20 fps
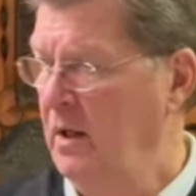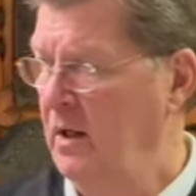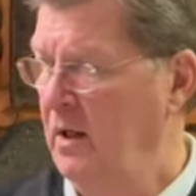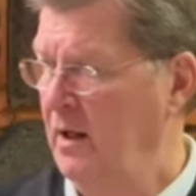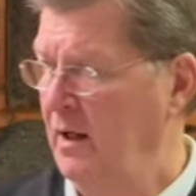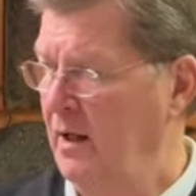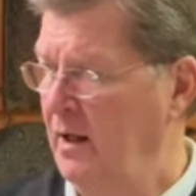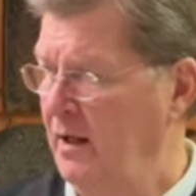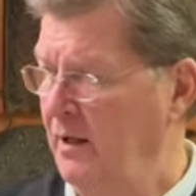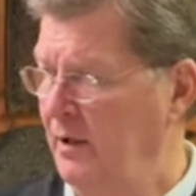
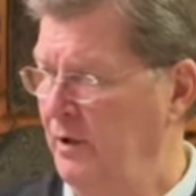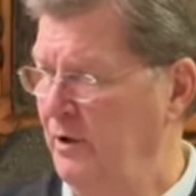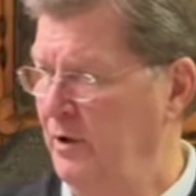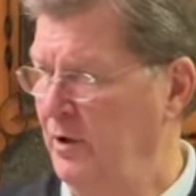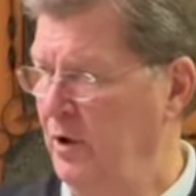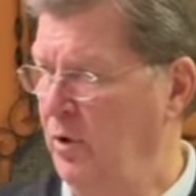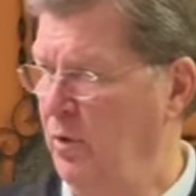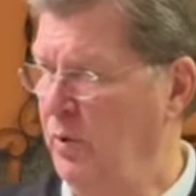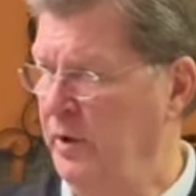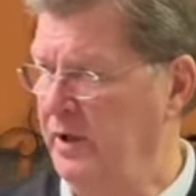
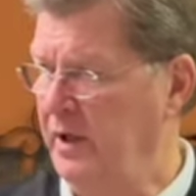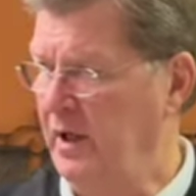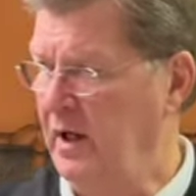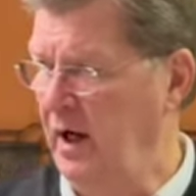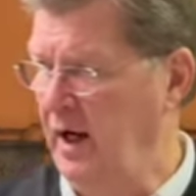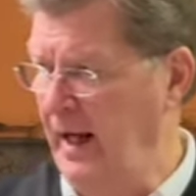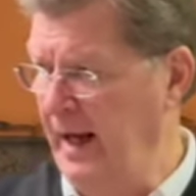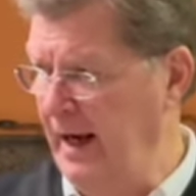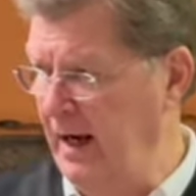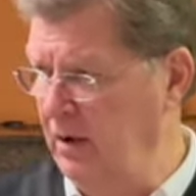when the
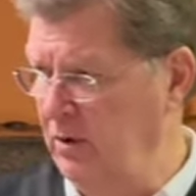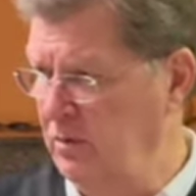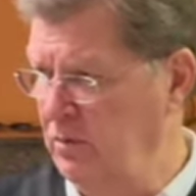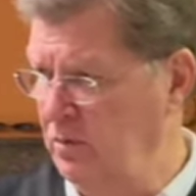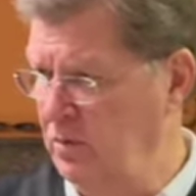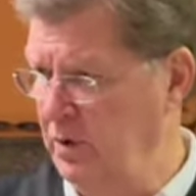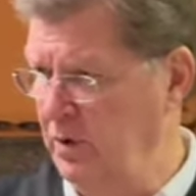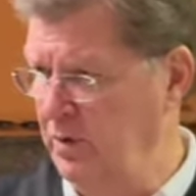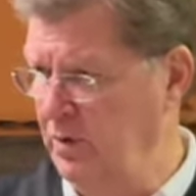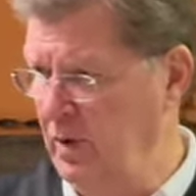cloud
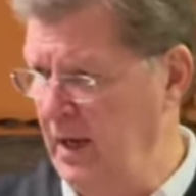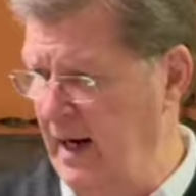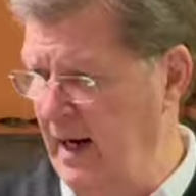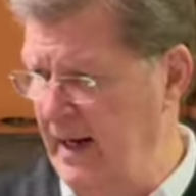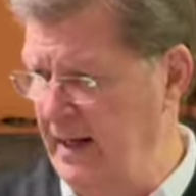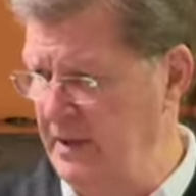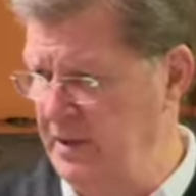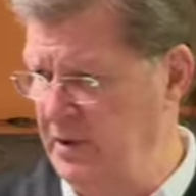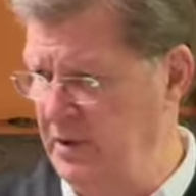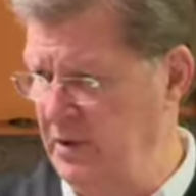would
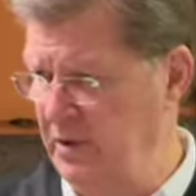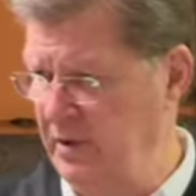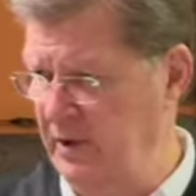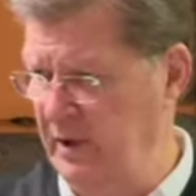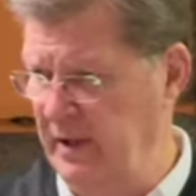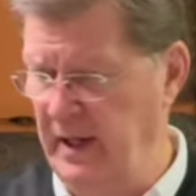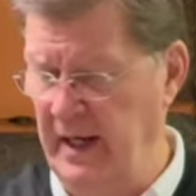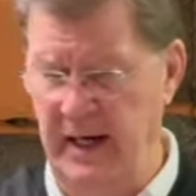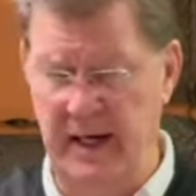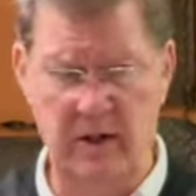rise during the
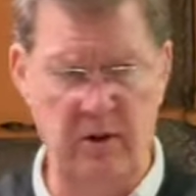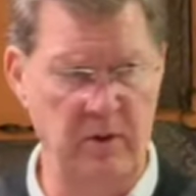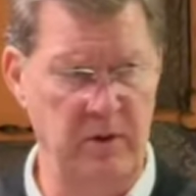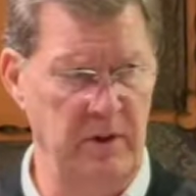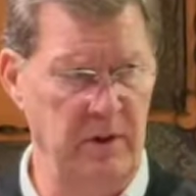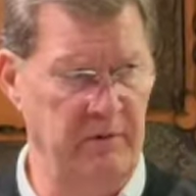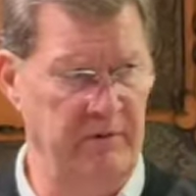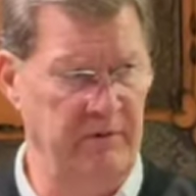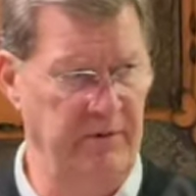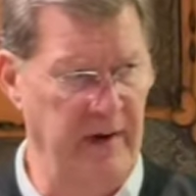day or
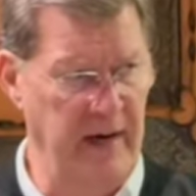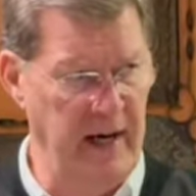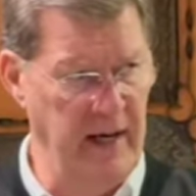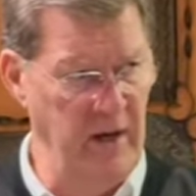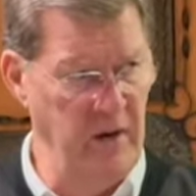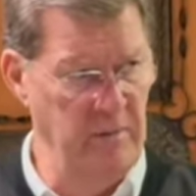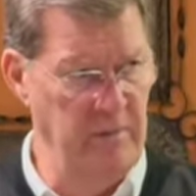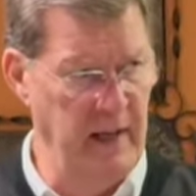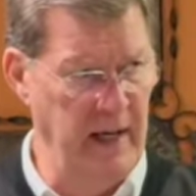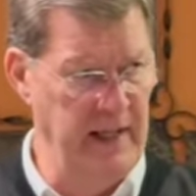the
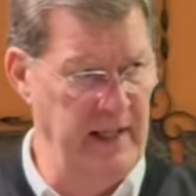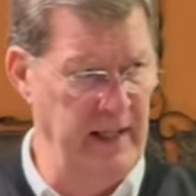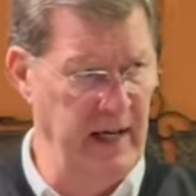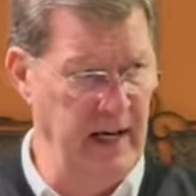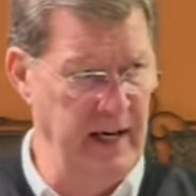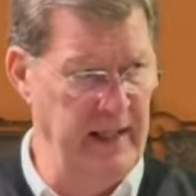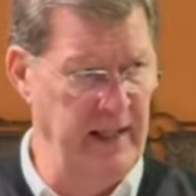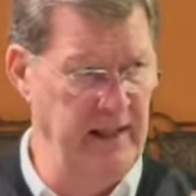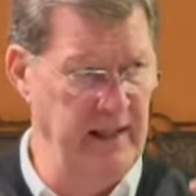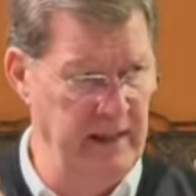fire by
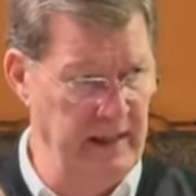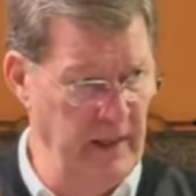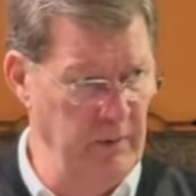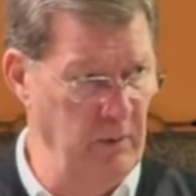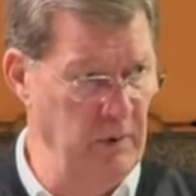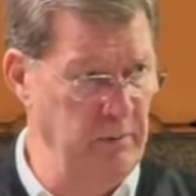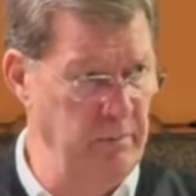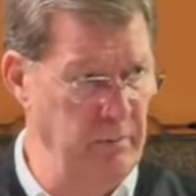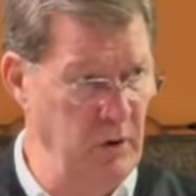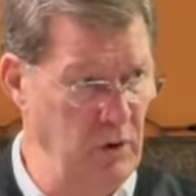night and they
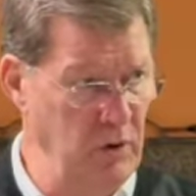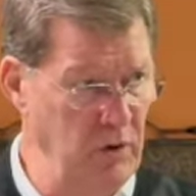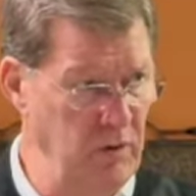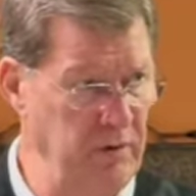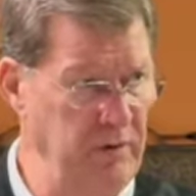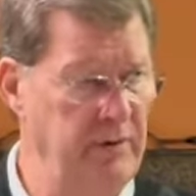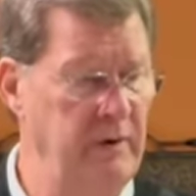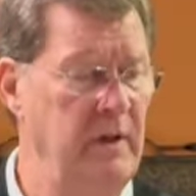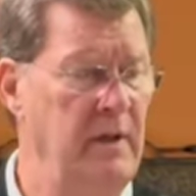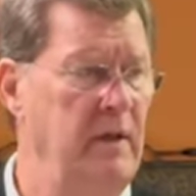would move,